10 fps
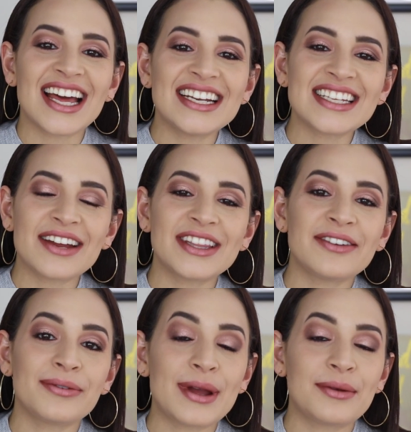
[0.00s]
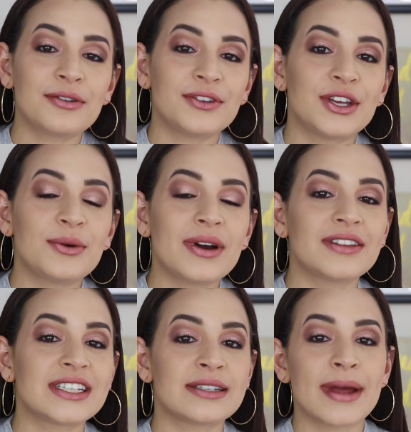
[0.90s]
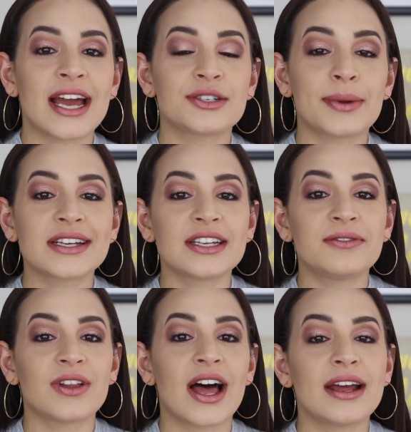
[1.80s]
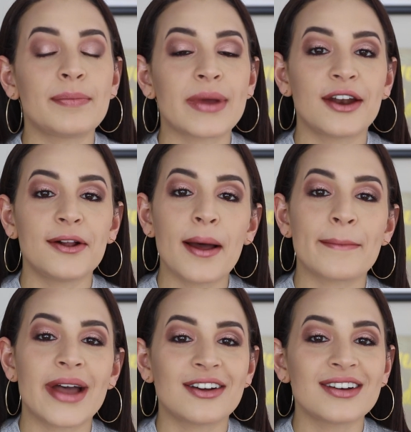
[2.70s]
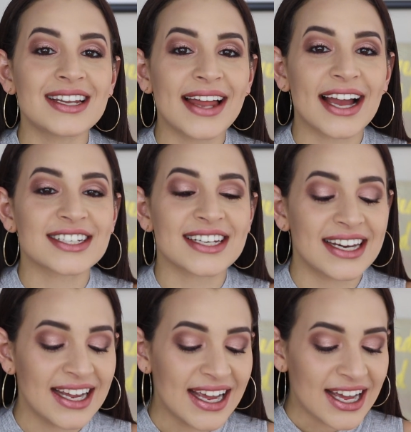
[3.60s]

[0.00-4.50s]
so that is everything for my review of the Smashbox and Vlada Petal Metal Collection.